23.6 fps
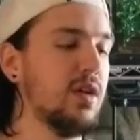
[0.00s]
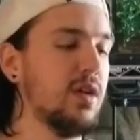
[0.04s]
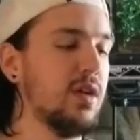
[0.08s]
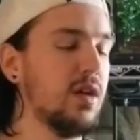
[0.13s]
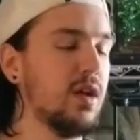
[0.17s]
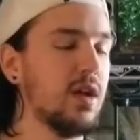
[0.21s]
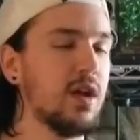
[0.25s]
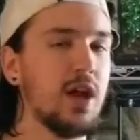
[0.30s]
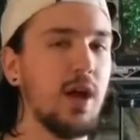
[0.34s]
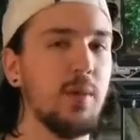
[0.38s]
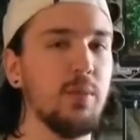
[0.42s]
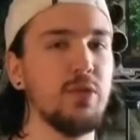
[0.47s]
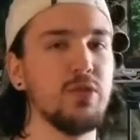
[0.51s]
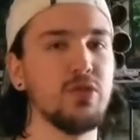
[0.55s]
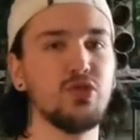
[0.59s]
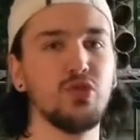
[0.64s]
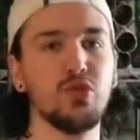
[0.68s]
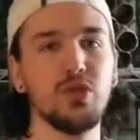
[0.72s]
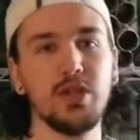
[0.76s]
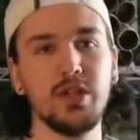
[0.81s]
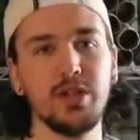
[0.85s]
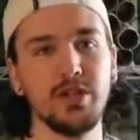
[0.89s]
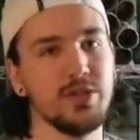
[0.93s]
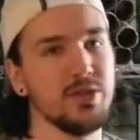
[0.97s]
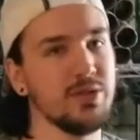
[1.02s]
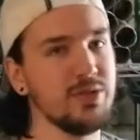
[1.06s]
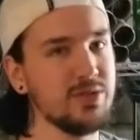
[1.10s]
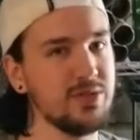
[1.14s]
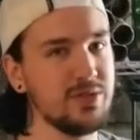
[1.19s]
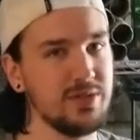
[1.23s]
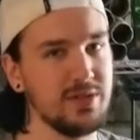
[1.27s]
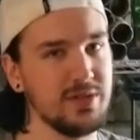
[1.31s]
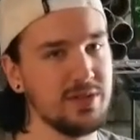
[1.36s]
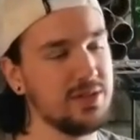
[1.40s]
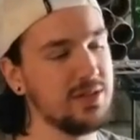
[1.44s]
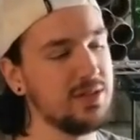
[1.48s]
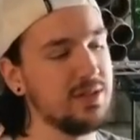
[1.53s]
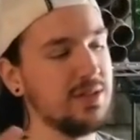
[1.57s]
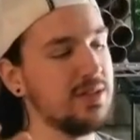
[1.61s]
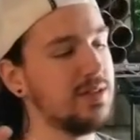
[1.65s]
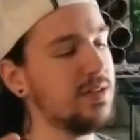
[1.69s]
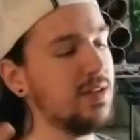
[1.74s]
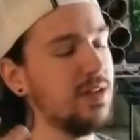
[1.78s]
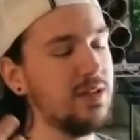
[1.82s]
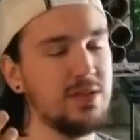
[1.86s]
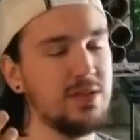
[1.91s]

a couple of trios. It's